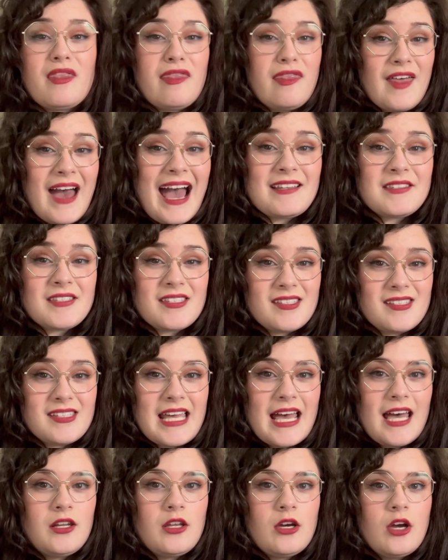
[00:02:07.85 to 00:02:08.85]
That
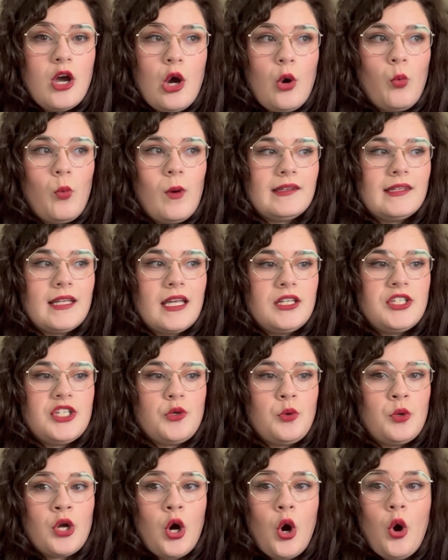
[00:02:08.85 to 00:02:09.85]
said, what led to an